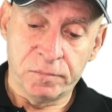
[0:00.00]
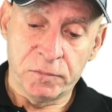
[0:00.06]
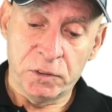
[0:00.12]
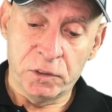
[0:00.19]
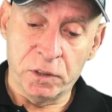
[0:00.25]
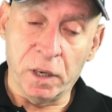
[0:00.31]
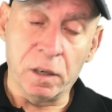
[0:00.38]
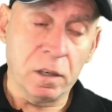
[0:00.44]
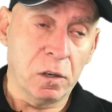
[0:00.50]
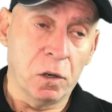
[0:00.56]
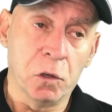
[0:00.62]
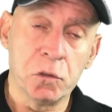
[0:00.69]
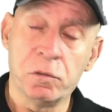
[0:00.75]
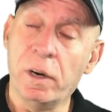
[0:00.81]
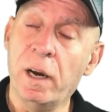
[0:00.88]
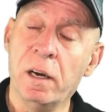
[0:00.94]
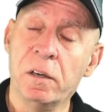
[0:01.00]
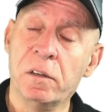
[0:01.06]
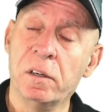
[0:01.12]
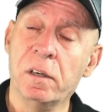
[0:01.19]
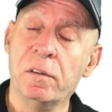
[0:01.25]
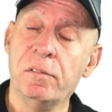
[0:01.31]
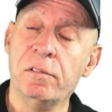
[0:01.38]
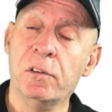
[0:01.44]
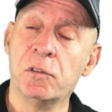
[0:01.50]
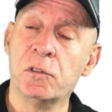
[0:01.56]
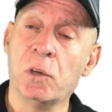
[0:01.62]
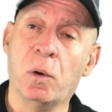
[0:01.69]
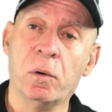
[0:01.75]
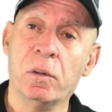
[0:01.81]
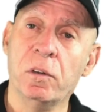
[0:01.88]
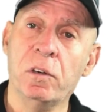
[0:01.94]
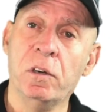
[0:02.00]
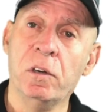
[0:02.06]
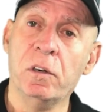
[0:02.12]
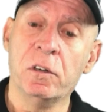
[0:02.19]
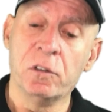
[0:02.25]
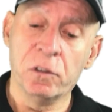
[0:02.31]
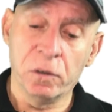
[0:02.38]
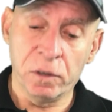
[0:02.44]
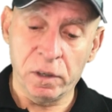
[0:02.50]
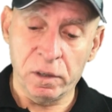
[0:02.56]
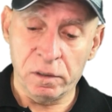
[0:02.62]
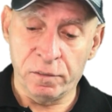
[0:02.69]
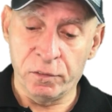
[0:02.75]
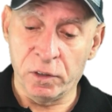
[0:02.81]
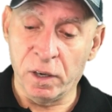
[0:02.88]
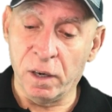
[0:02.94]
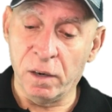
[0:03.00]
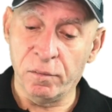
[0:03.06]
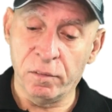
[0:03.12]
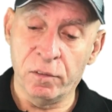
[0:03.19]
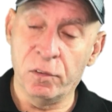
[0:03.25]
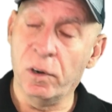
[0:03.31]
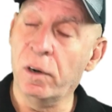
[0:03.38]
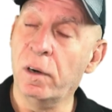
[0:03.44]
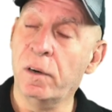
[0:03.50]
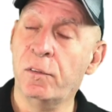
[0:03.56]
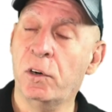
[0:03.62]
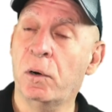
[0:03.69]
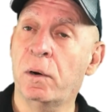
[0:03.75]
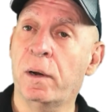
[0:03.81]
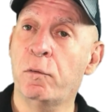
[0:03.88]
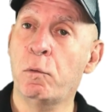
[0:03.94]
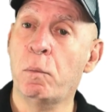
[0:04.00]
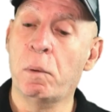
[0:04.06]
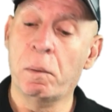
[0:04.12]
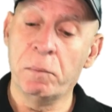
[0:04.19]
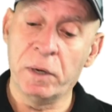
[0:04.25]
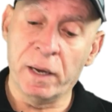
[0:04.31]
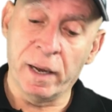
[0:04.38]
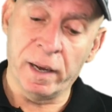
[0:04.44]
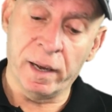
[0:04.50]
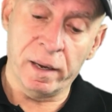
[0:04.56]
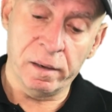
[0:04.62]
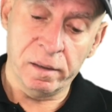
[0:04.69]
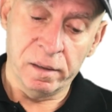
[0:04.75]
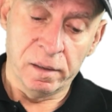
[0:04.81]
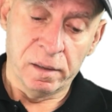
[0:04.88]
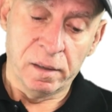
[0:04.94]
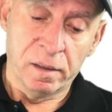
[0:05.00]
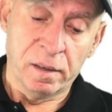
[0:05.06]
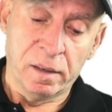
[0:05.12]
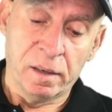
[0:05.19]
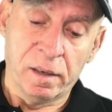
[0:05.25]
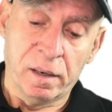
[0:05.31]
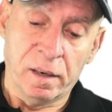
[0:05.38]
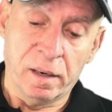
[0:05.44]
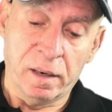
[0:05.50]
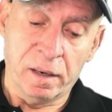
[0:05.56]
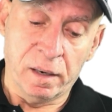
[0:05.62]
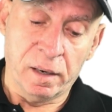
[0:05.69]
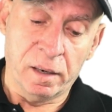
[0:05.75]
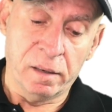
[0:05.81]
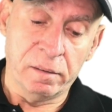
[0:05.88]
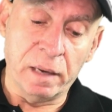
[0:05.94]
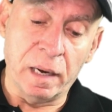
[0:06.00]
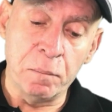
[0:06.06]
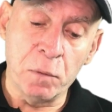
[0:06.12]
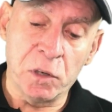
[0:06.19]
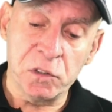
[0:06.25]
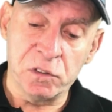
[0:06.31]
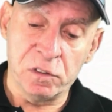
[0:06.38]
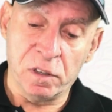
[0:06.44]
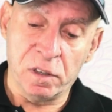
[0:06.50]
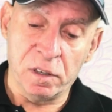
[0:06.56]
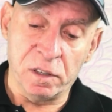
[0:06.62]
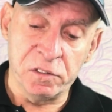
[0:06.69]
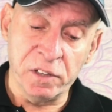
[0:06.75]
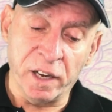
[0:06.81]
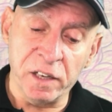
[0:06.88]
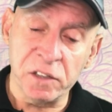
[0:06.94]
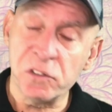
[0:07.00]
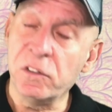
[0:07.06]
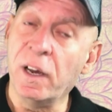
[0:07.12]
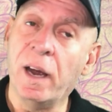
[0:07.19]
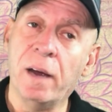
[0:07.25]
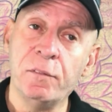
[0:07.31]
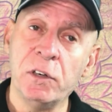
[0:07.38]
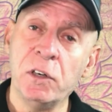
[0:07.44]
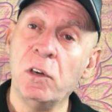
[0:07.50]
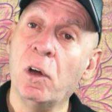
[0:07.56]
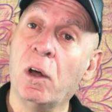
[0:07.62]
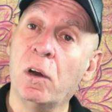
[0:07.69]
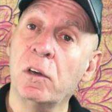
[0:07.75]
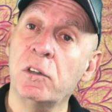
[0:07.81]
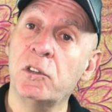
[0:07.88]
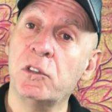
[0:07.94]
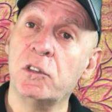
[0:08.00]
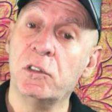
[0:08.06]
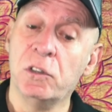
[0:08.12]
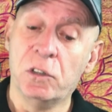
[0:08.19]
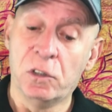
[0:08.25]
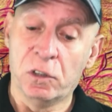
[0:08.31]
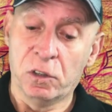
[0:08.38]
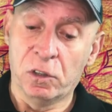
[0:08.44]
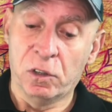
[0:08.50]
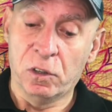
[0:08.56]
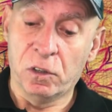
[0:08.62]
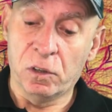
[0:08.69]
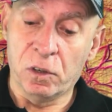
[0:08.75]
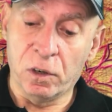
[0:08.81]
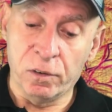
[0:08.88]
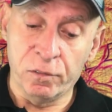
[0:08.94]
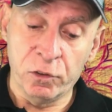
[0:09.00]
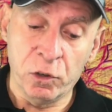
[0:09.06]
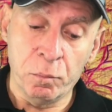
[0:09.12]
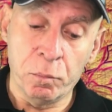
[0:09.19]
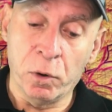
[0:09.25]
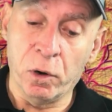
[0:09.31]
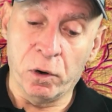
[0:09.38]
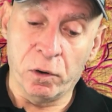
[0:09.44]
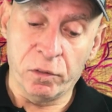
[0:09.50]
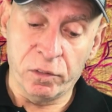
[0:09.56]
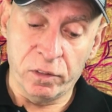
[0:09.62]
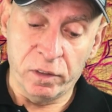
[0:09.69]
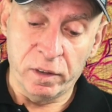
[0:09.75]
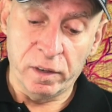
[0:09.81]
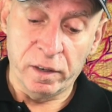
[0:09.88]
you get a close relative who's older than you to do it if you don't have your mom and dad, and they must attest to having knowledge of your birth